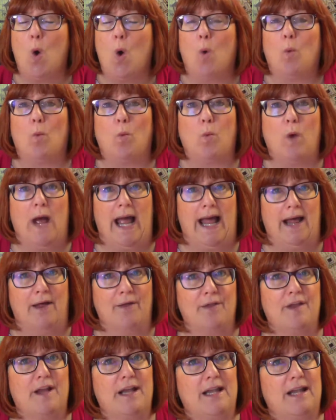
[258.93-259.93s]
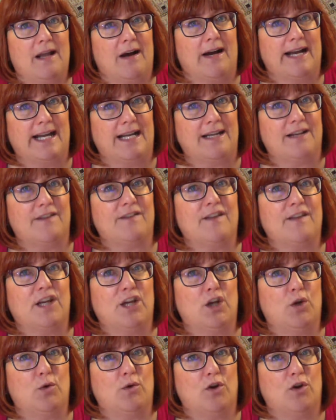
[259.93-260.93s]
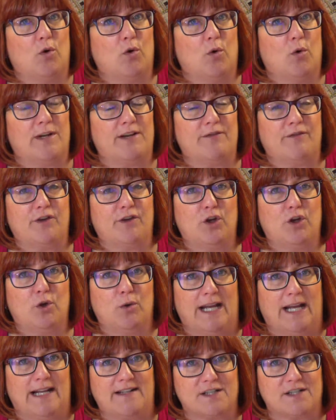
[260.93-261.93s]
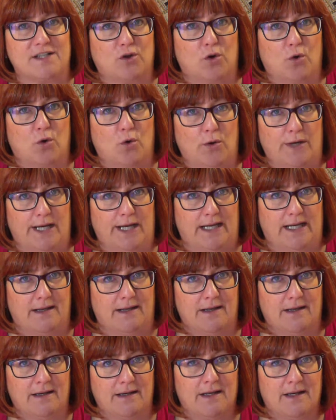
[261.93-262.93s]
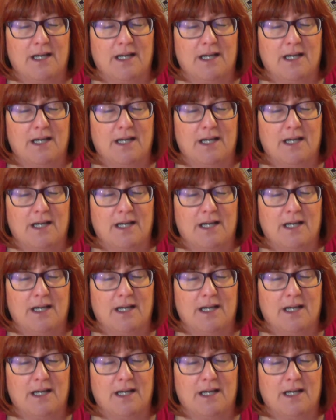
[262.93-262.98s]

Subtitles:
Well, the lion and the unicorn, if you get a coin,